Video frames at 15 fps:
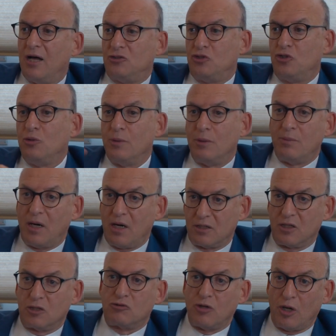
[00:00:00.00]
tumour
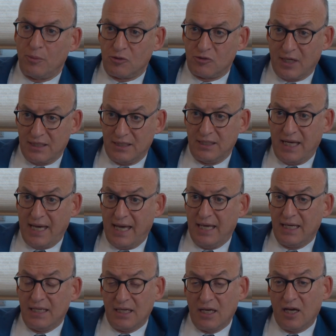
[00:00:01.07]
marker chromogranin
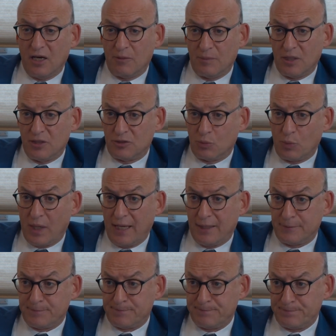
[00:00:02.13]
A um, as
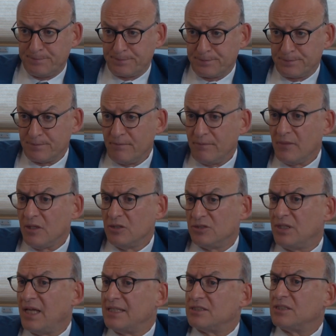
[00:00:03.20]
well.
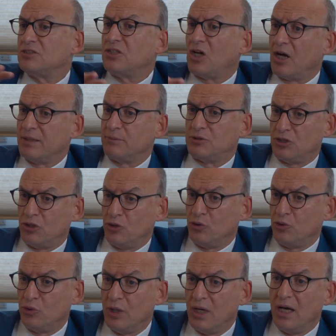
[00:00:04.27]
So that's the type
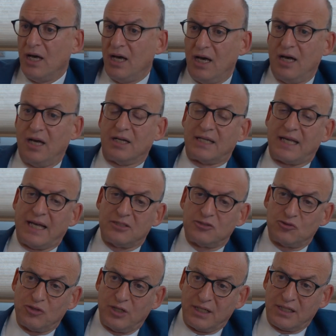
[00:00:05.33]
2
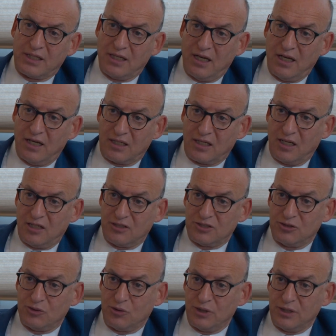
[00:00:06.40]
gastric
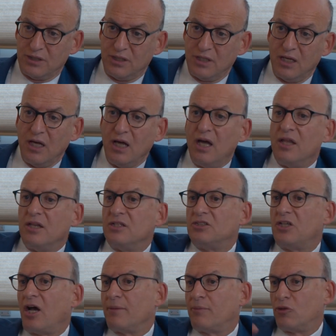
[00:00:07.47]
carcinoid. The
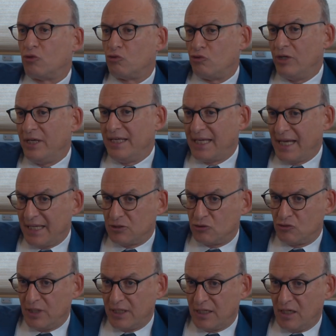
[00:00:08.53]
type 3
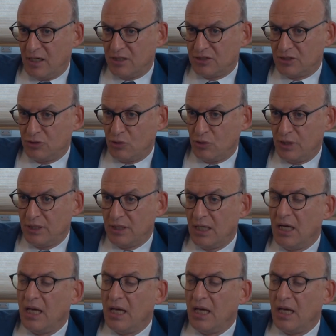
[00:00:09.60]
gastric carcinoid